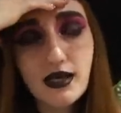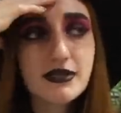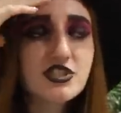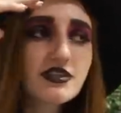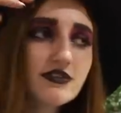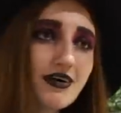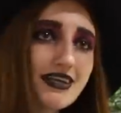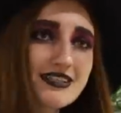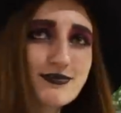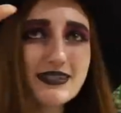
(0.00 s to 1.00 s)
But you know
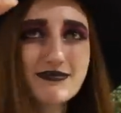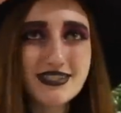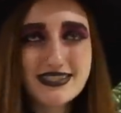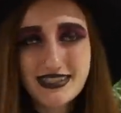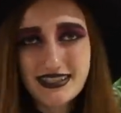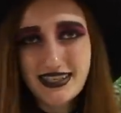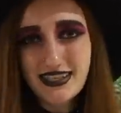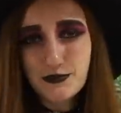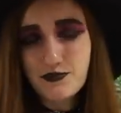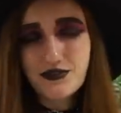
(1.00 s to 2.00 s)
what? It's weird because like,
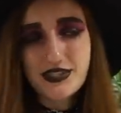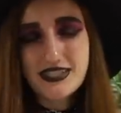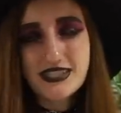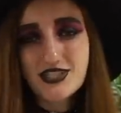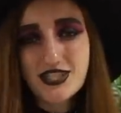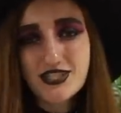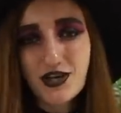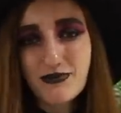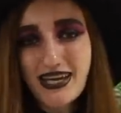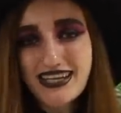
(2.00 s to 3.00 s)
this is just
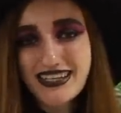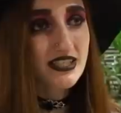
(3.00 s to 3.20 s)
so me.